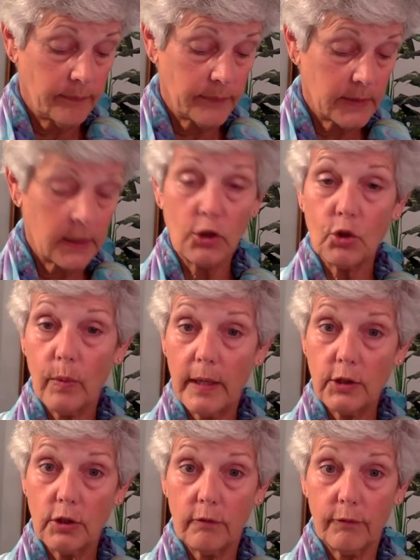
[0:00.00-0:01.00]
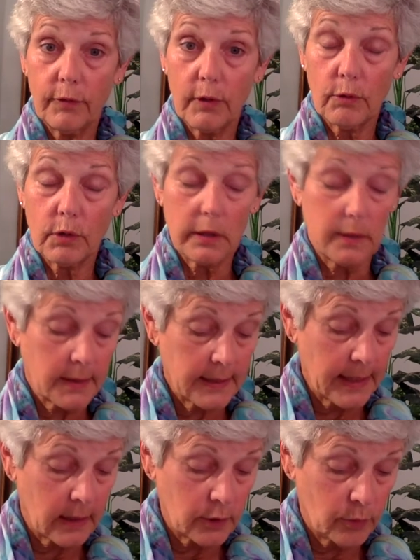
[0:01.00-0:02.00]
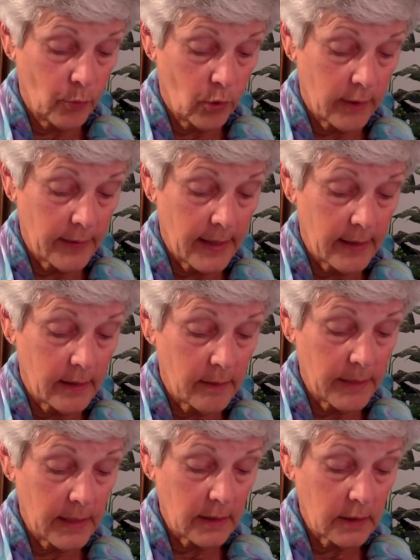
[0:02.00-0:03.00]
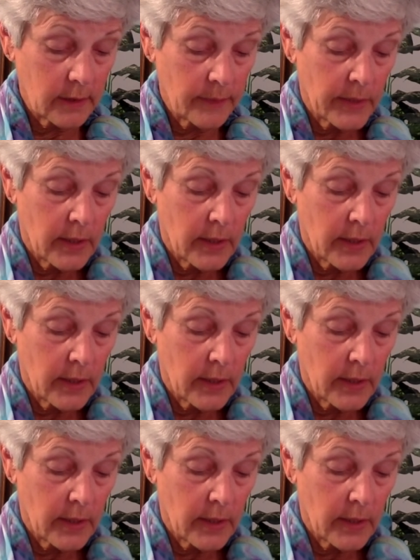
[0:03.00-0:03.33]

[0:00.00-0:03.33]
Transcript: situation for those little cells. More on that in a minute.